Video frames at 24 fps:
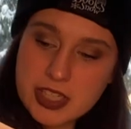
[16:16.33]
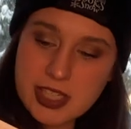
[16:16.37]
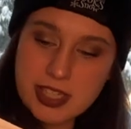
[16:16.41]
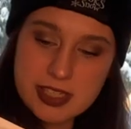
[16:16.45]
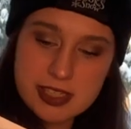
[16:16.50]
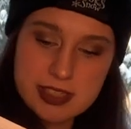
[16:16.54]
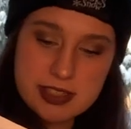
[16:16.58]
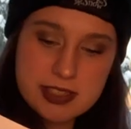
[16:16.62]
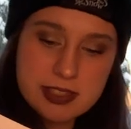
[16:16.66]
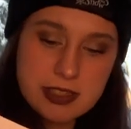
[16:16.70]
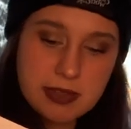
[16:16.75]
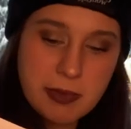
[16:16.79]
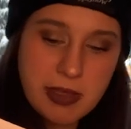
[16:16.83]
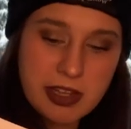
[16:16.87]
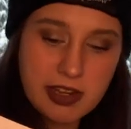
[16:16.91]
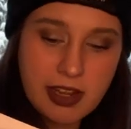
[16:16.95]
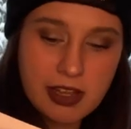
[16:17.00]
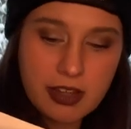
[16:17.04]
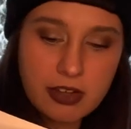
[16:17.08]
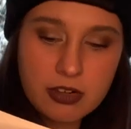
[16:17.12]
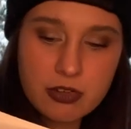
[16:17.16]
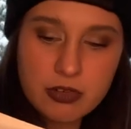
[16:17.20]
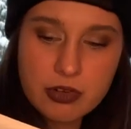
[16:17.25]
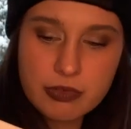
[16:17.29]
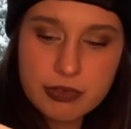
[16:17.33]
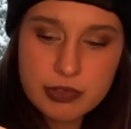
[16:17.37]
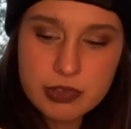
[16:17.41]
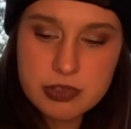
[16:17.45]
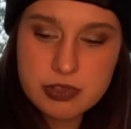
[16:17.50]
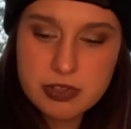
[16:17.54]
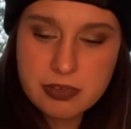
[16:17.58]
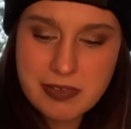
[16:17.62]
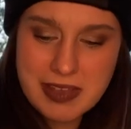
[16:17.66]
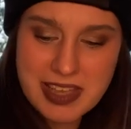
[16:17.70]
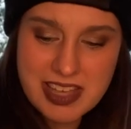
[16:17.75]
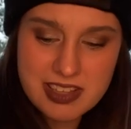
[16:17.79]
It's about Eleanor
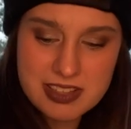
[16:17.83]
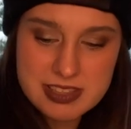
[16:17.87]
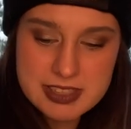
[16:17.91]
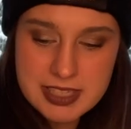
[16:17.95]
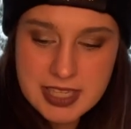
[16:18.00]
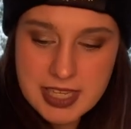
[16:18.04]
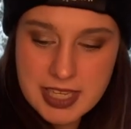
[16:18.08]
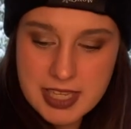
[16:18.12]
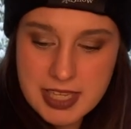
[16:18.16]
Roosevelt